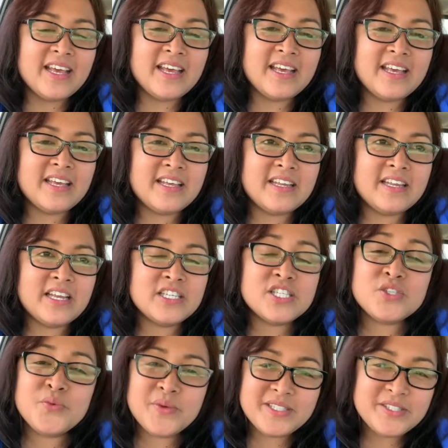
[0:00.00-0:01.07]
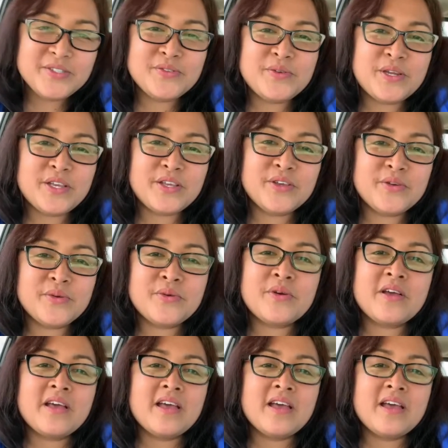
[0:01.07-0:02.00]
And I just want to greet you